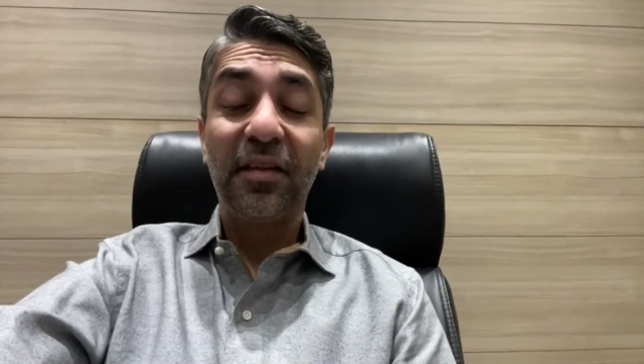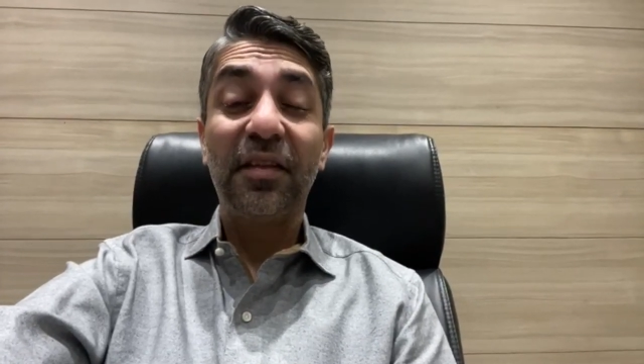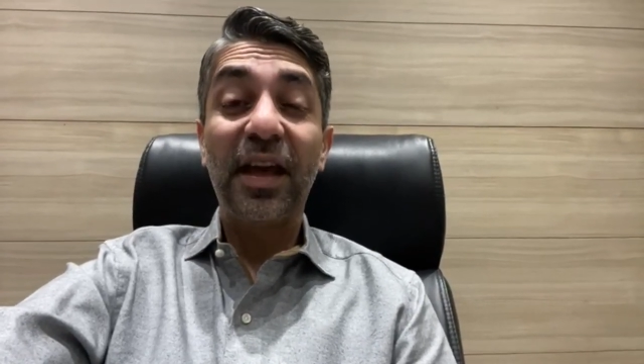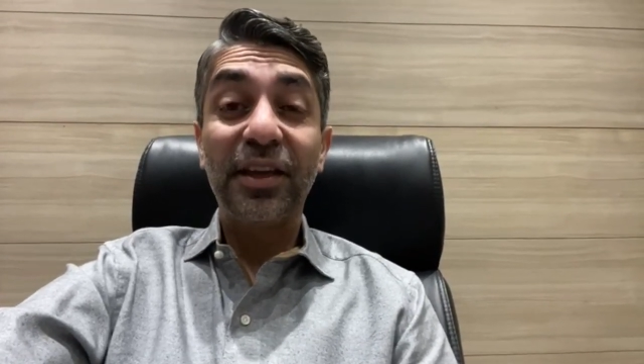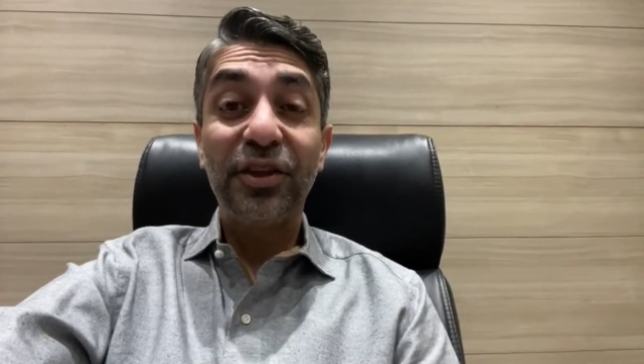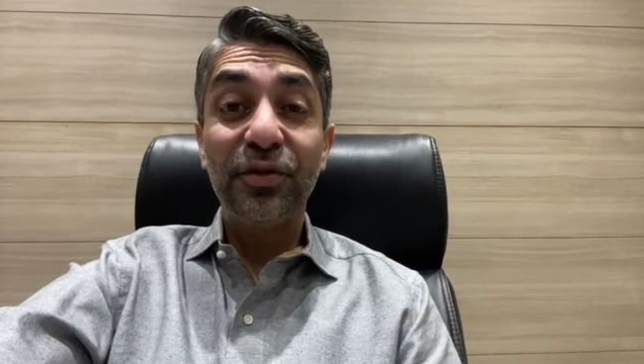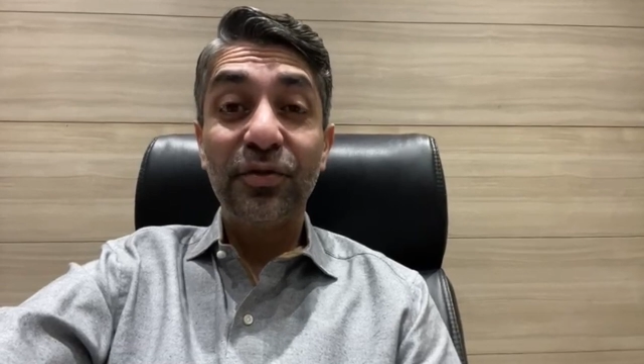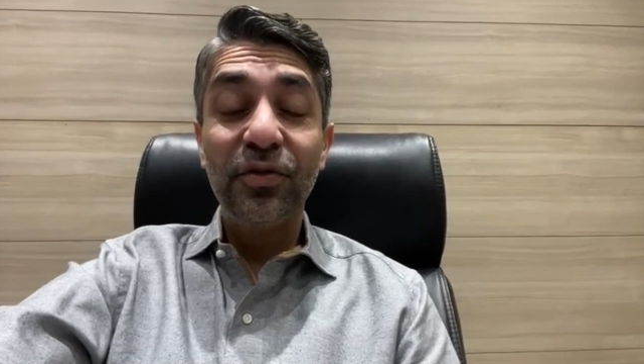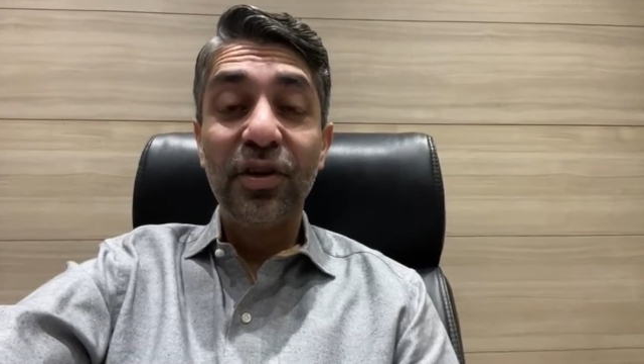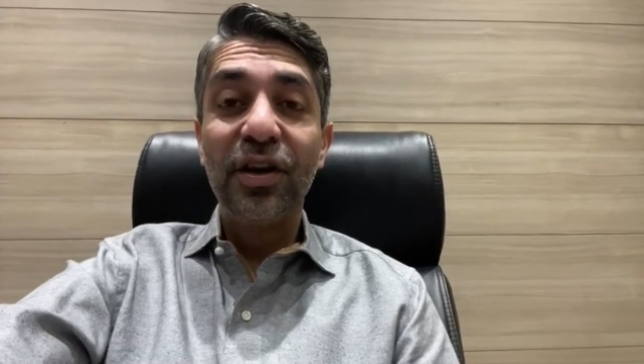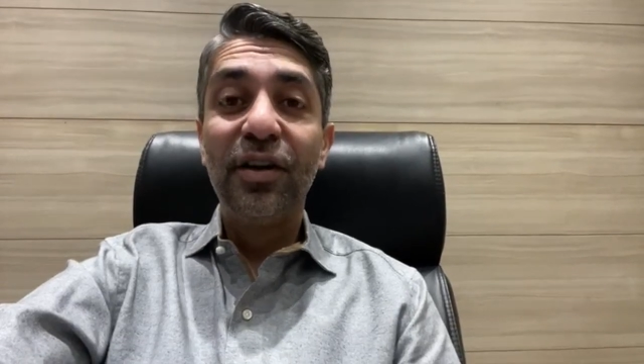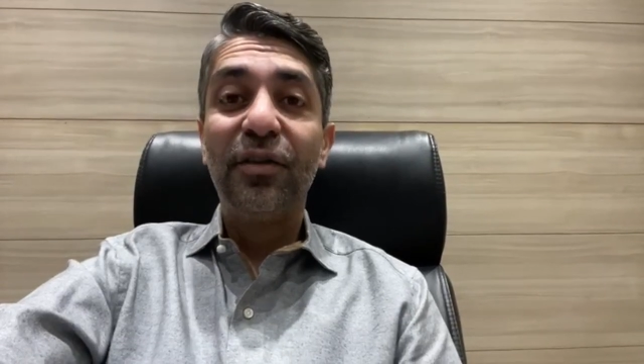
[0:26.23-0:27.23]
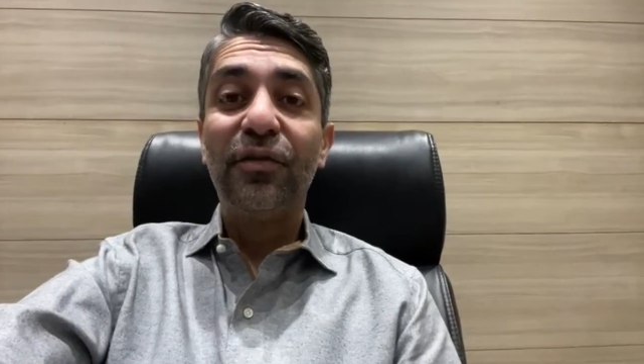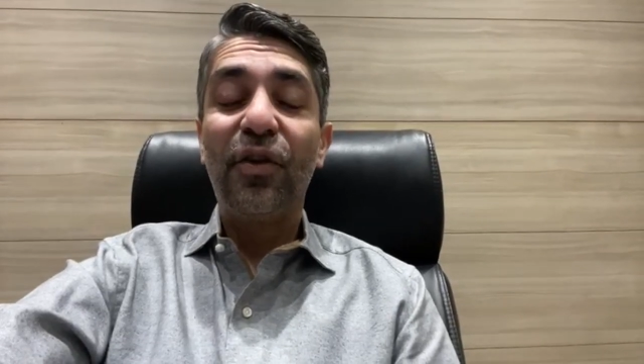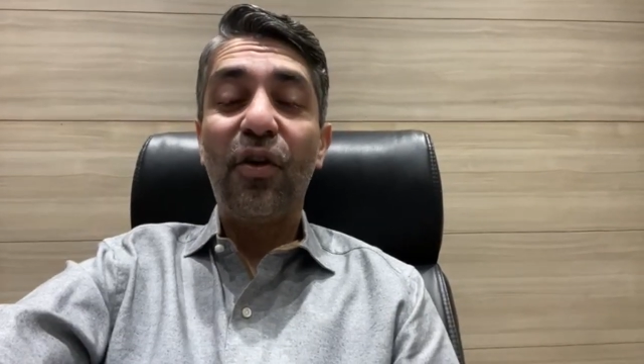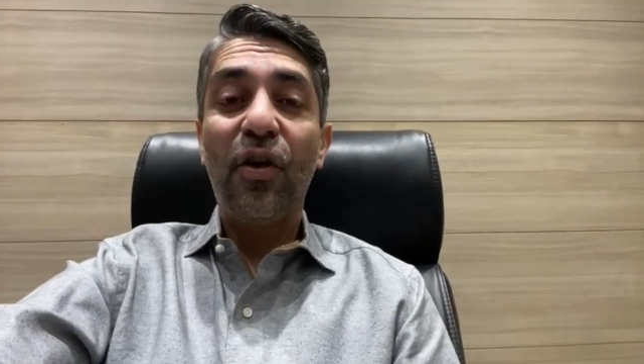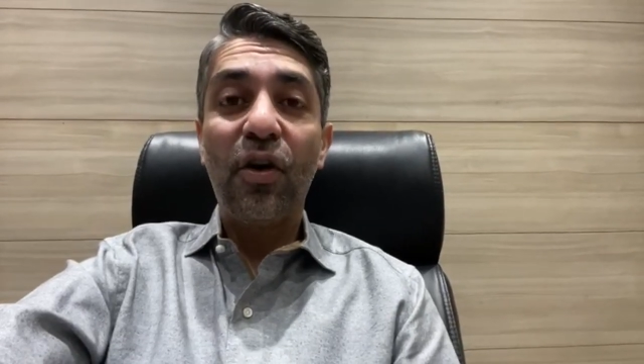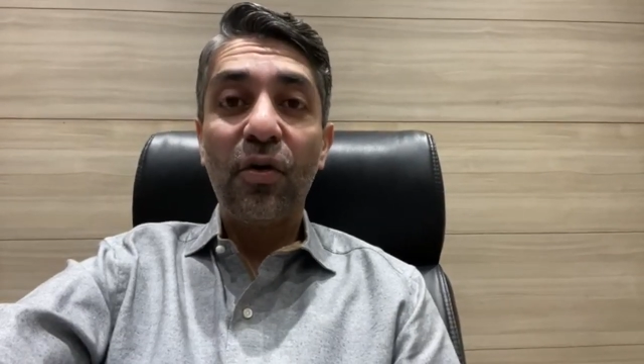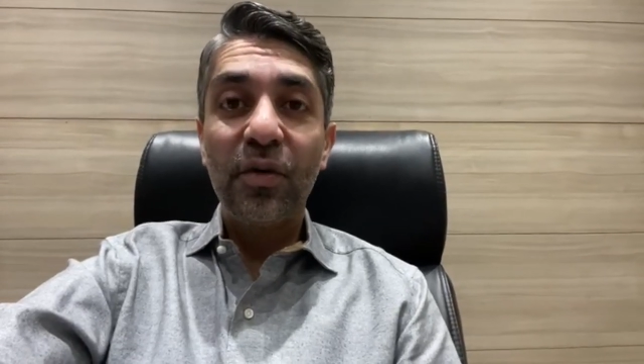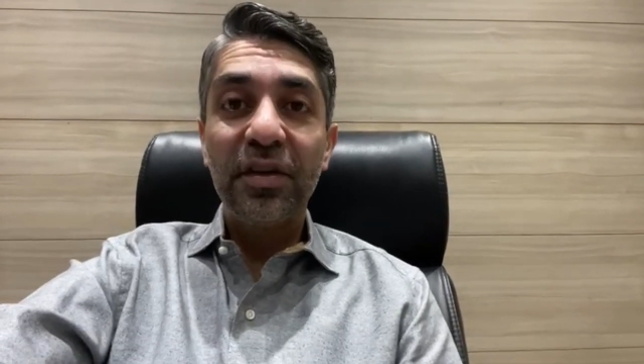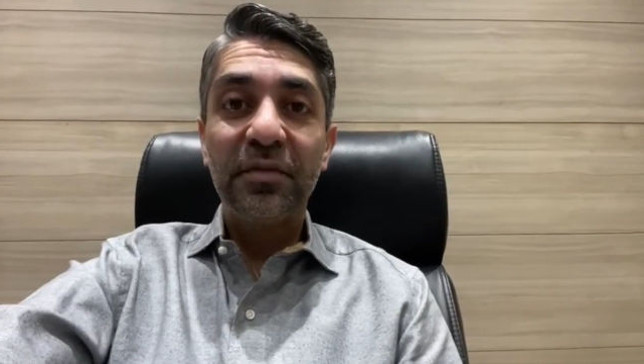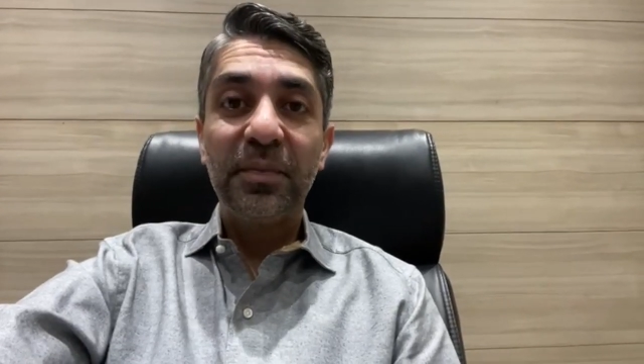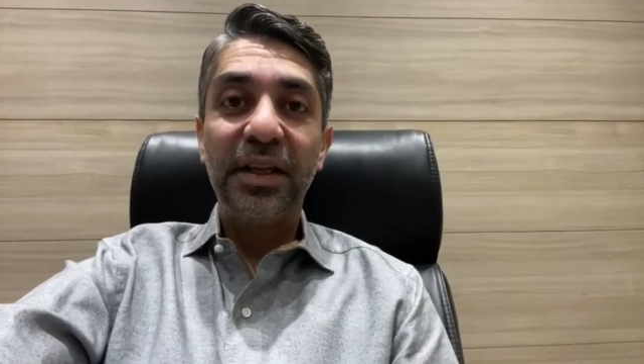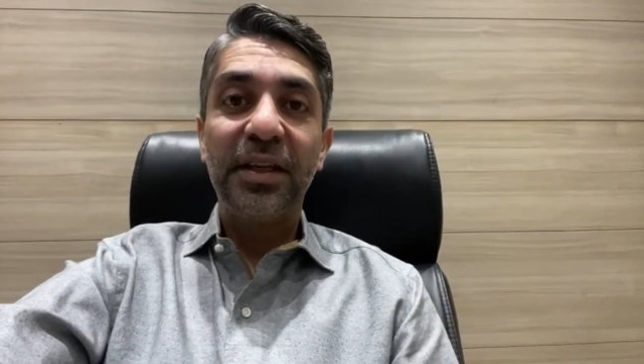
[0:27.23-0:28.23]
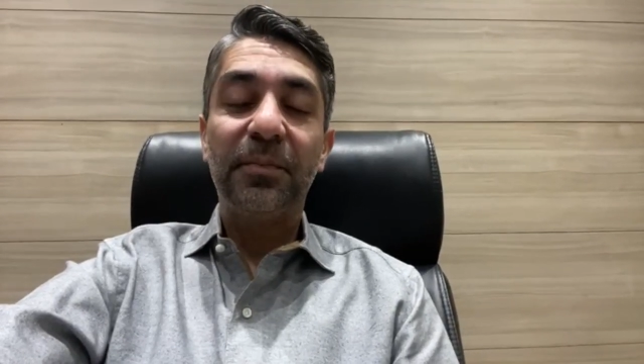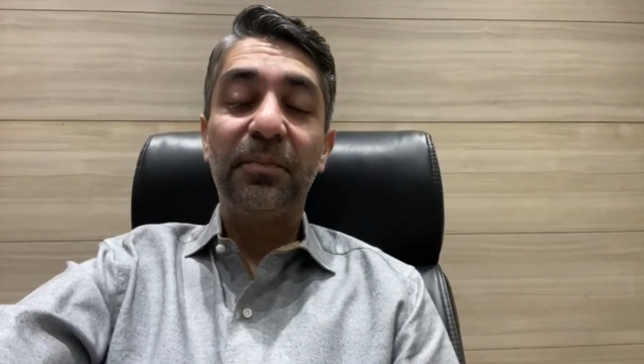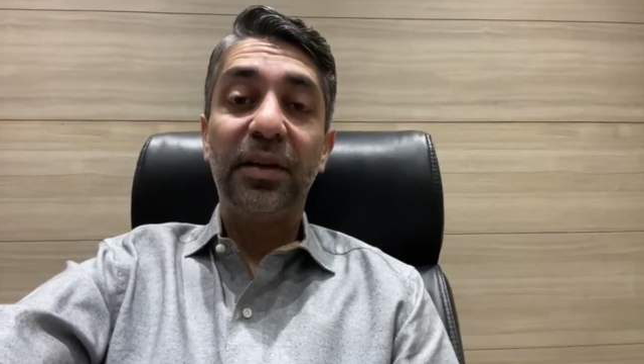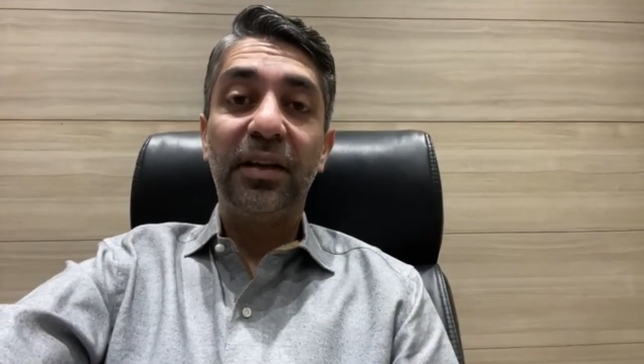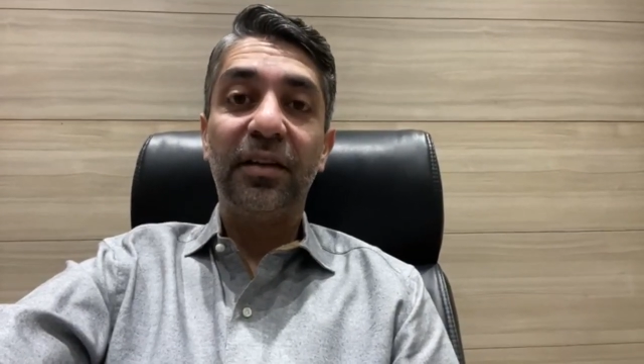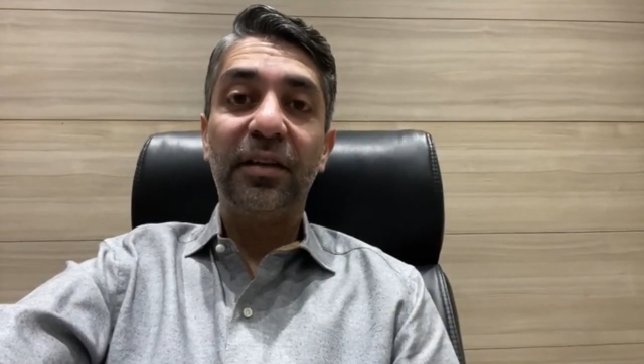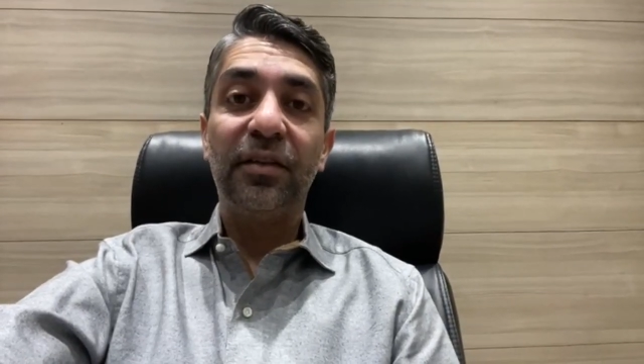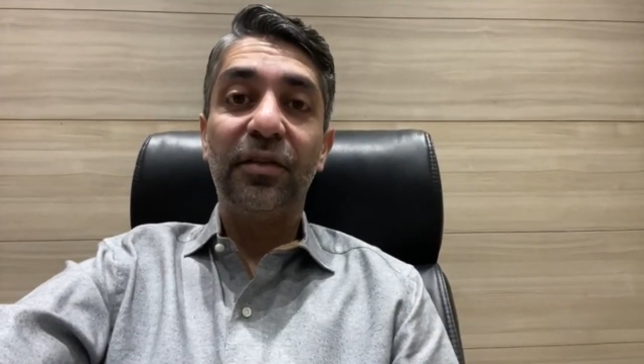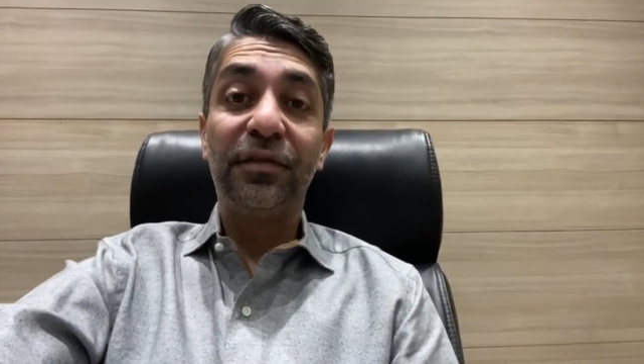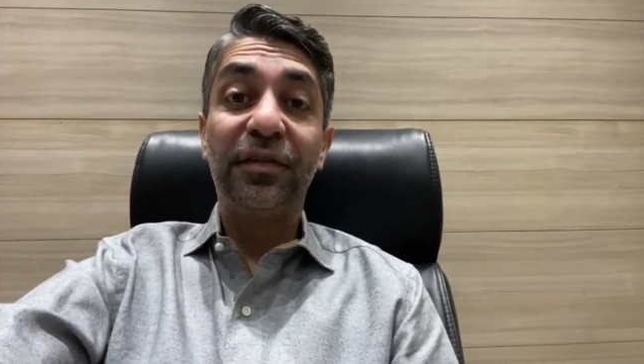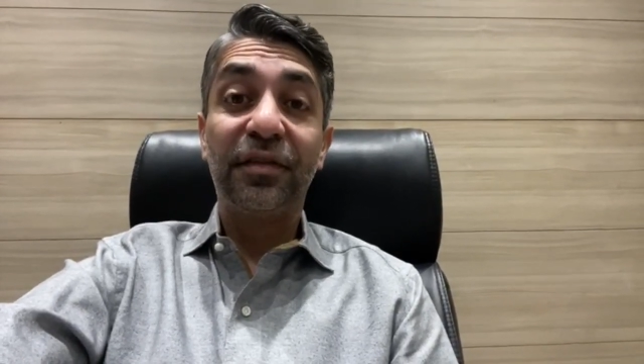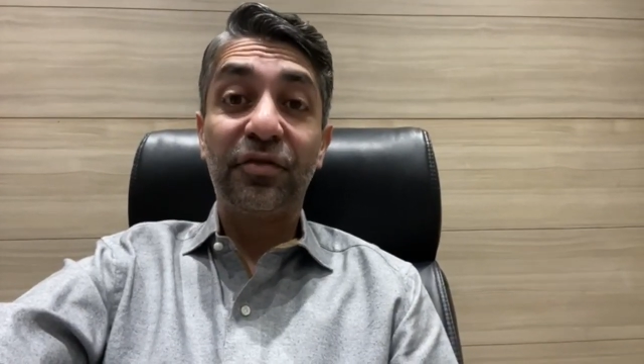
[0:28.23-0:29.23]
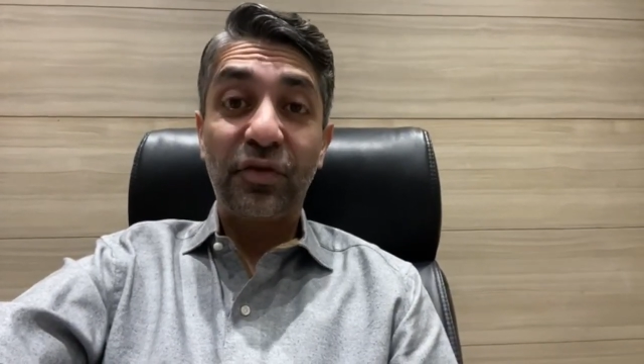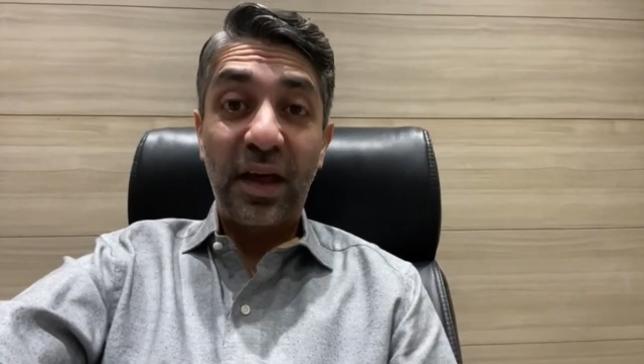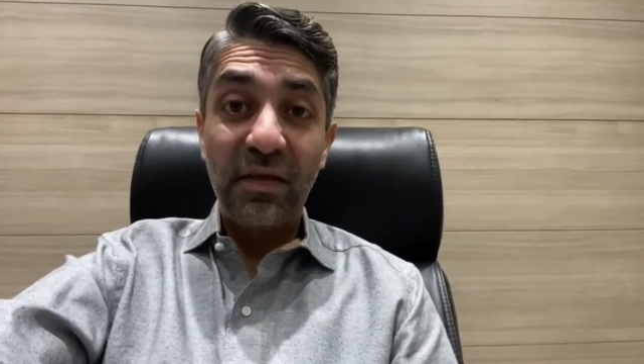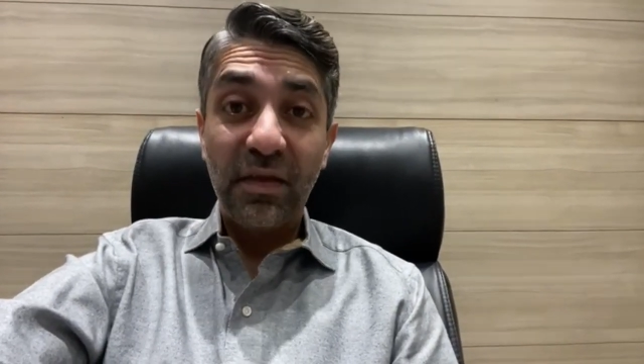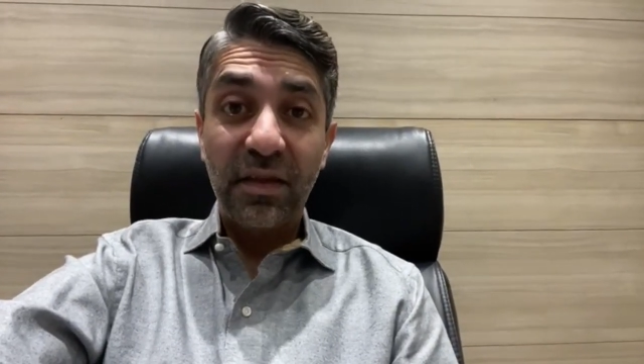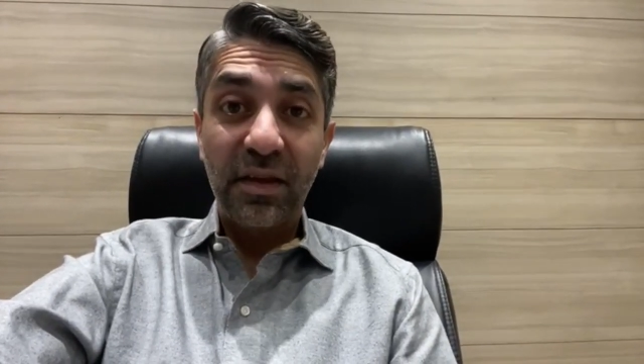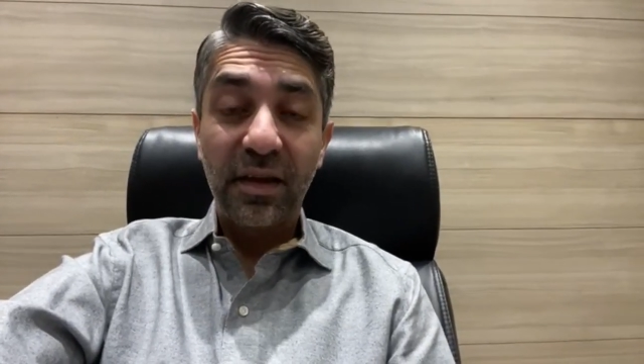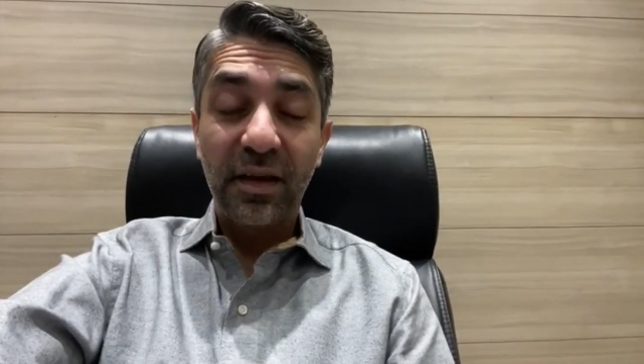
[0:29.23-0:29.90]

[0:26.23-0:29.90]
Thank you for always being a pillar of strength